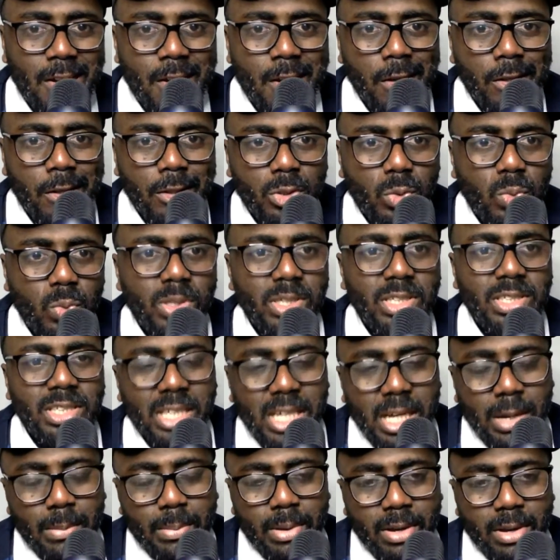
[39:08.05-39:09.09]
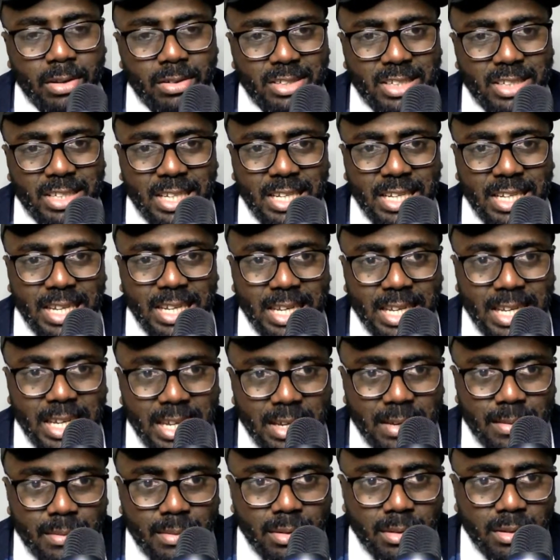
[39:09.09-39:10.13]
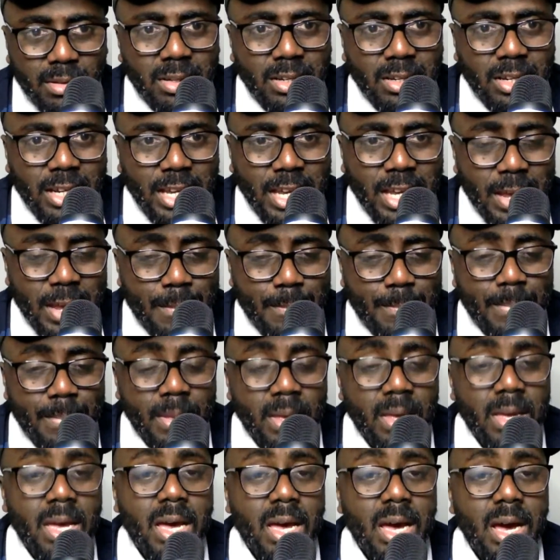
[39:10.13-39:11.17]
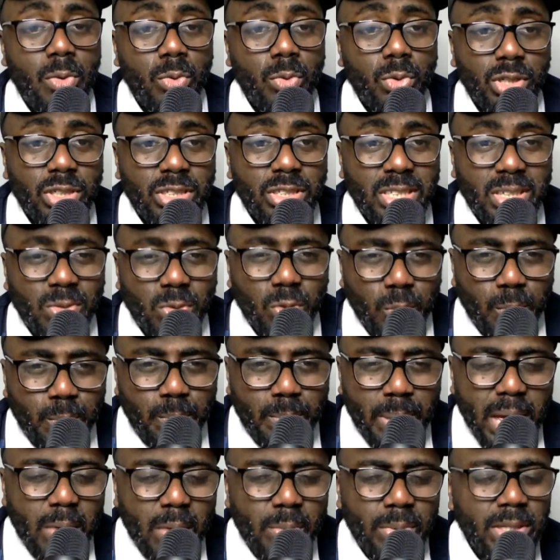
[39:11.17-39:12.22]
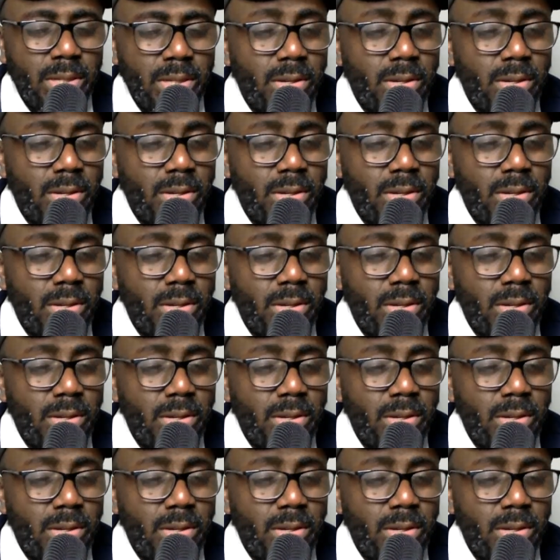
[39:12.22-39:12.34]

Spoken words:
So what do you think about him, and who do you think would pair with it?